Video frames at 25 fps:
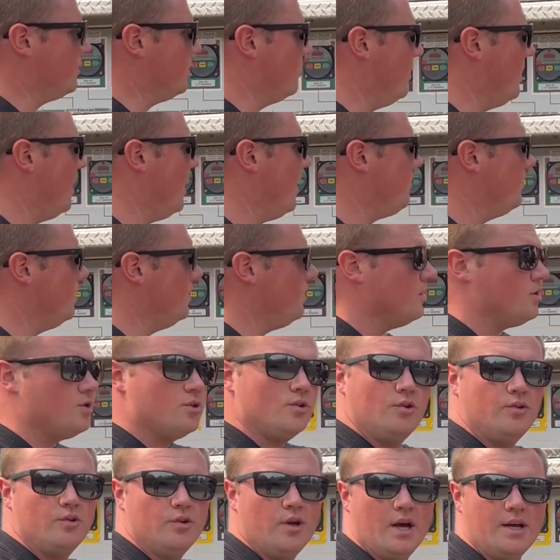So we have an
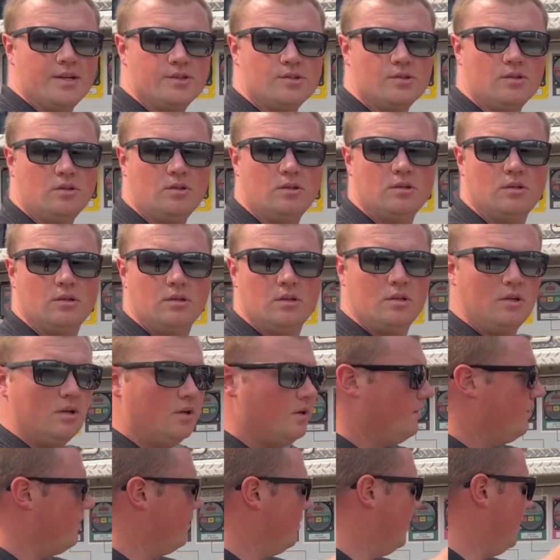additional nozzle,
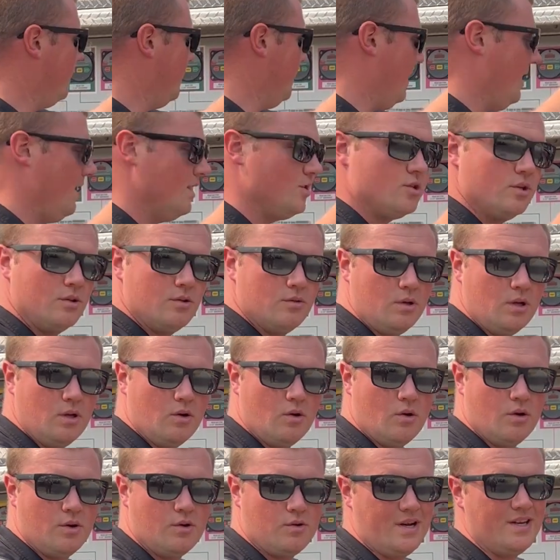an 1
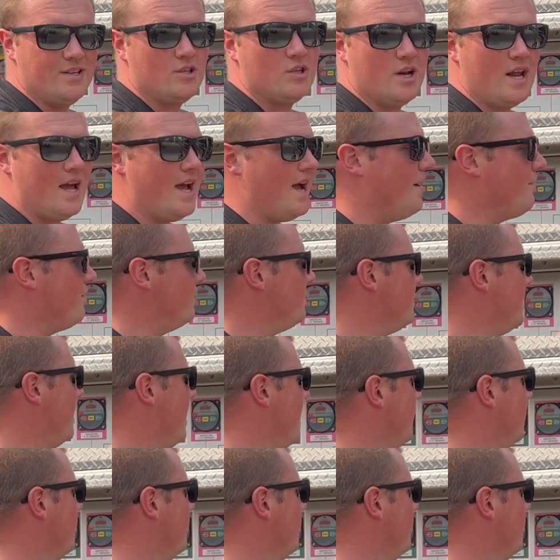3/4, 1.5 inch attack